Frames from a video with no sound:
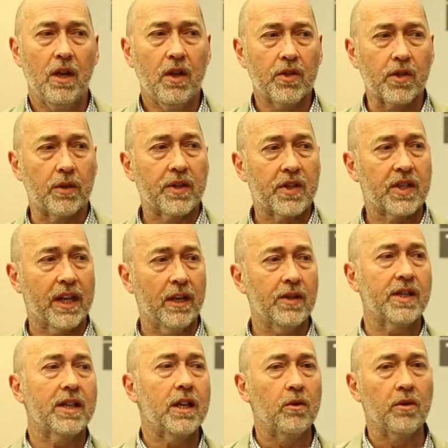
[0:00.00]
So the skills
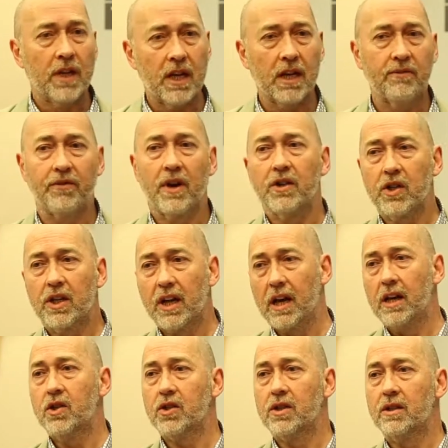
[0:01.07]
that you need for
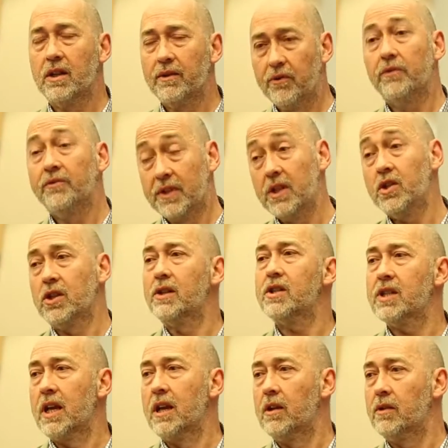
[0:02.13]
education, for digital
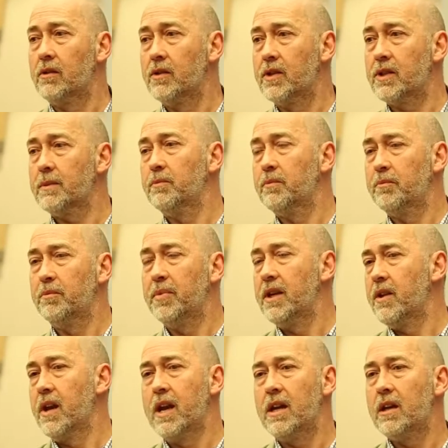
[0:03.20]
skills, be
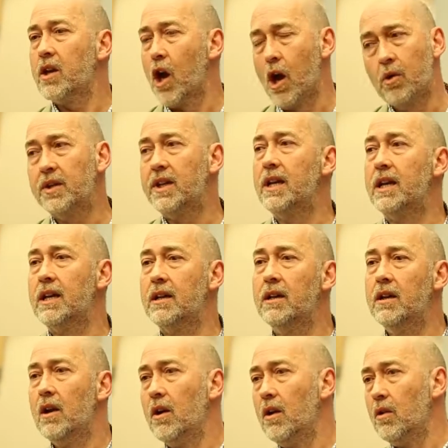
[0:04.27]
they coding
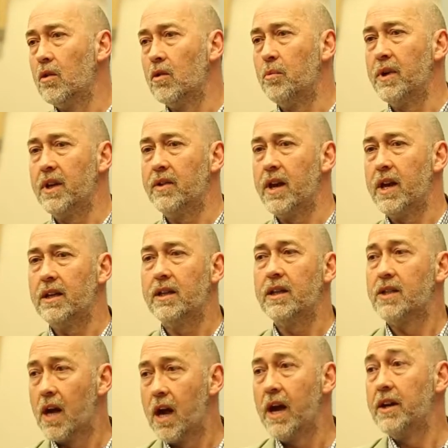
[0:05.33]
or be they
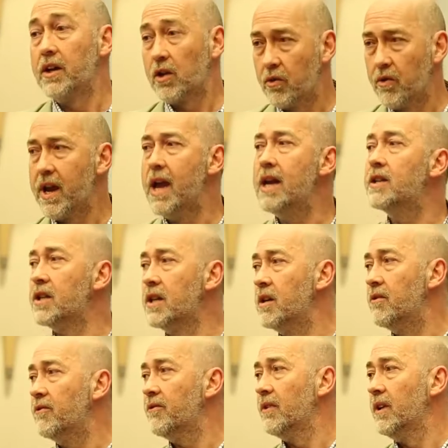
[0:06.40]
design and
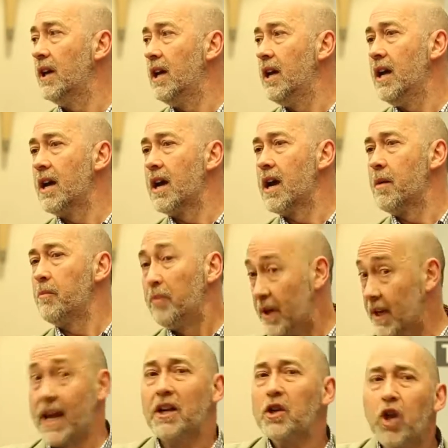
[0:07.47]
creative, but
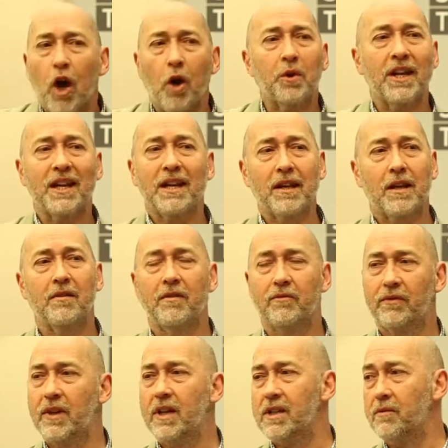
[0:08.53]
again, coding
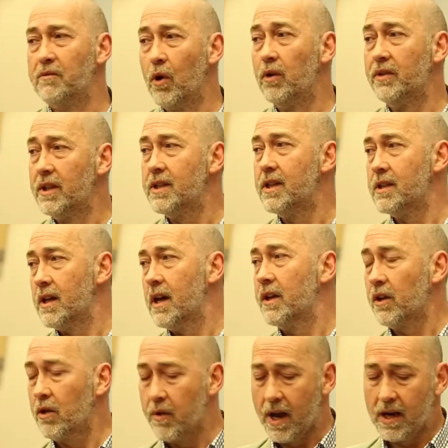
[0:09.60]
is involved in design
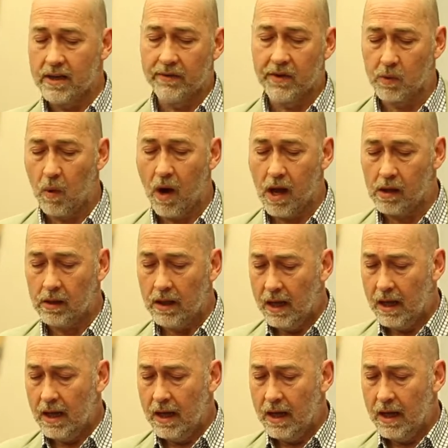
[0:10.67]
and creative as well.